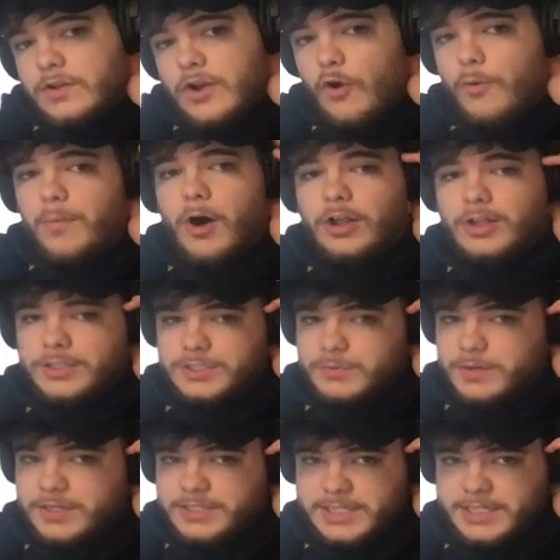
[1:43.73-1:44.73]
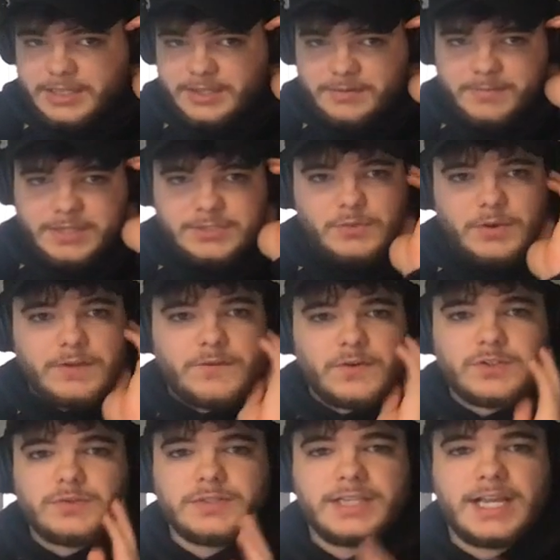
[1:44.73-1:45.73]
Hope all is well, Taylor. My
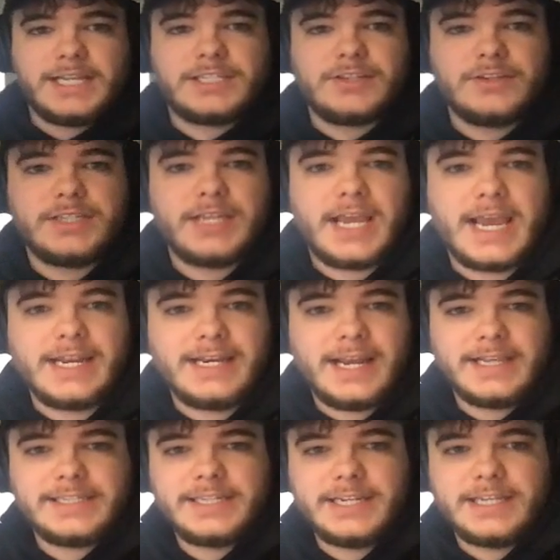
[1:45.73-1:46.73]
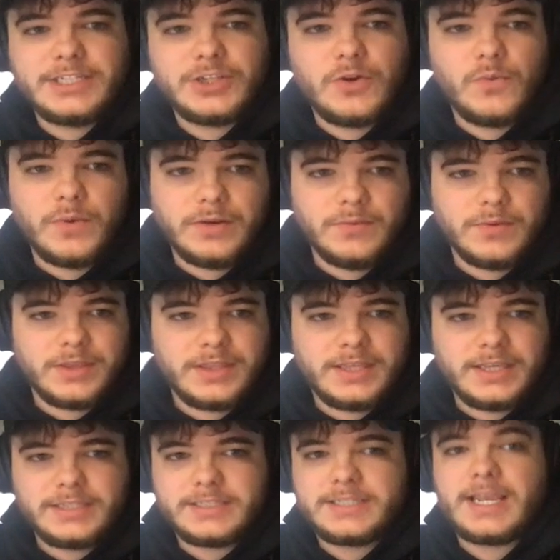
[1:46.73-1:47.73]
21st was last Thursday and I had a nice NHL win with
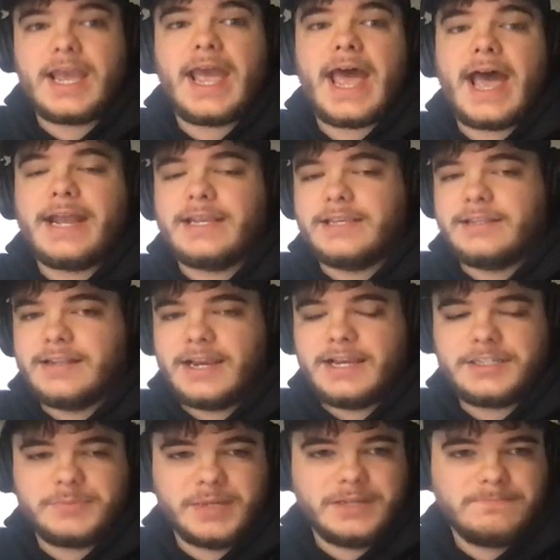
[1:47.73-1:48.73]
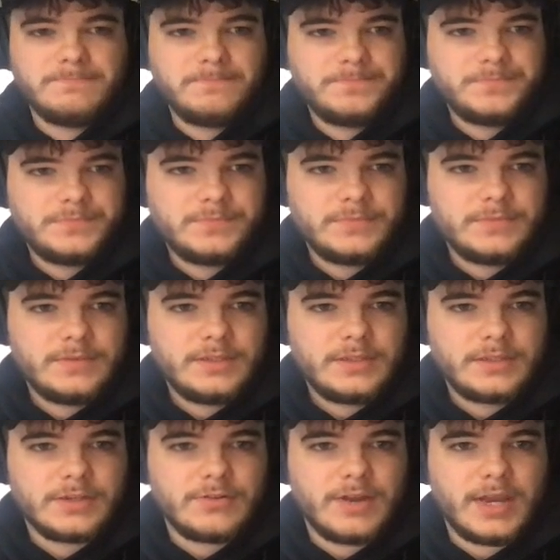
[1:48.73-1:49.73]
thanks to Addy. Nice, man.
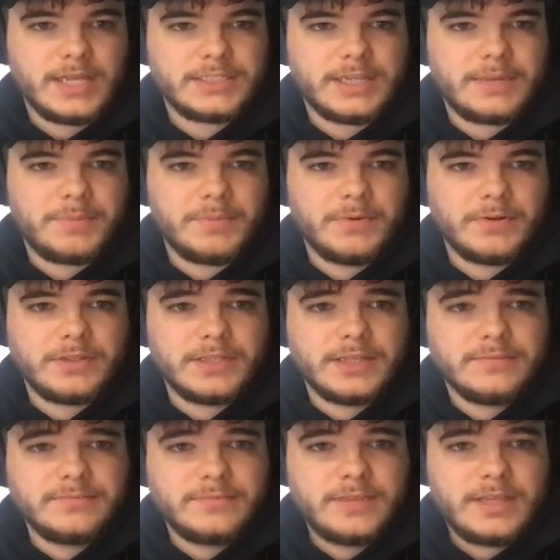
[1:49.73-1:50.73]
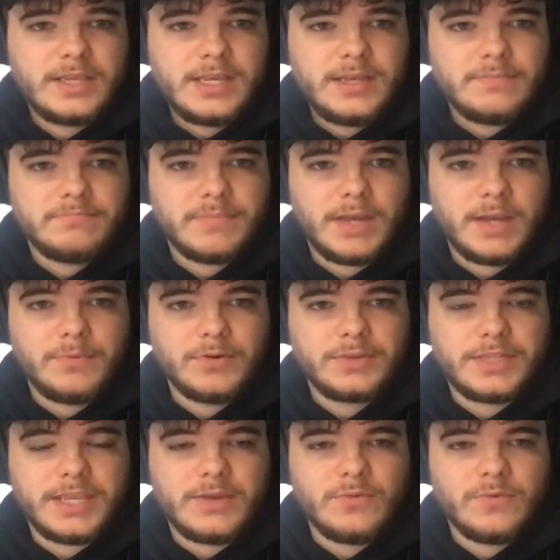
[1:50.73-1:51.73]
Congrats. Happy birthday. My
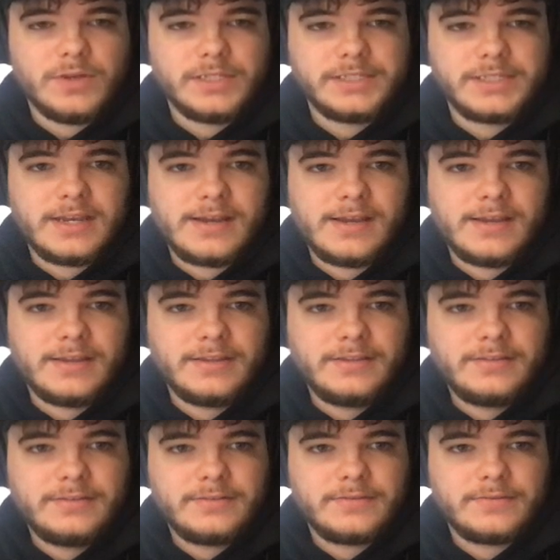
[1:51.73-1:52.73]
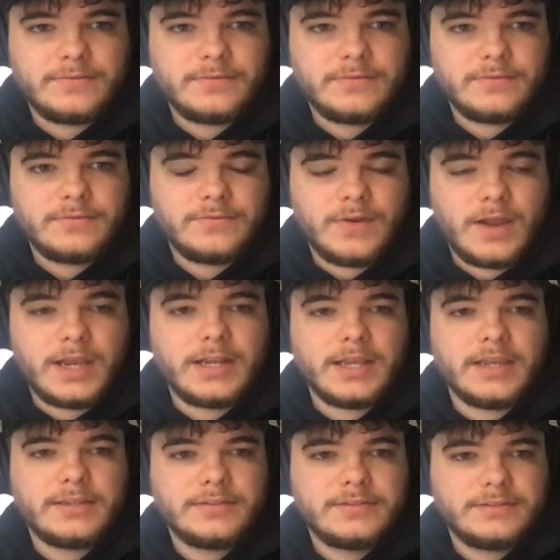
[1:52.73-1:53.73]
birthday was
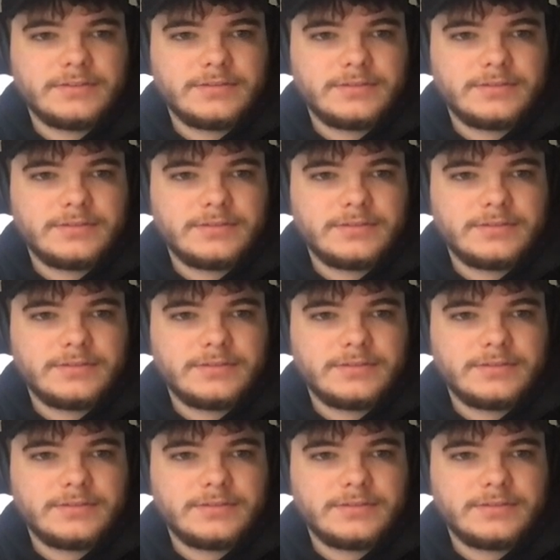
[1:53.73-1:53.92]
Friday.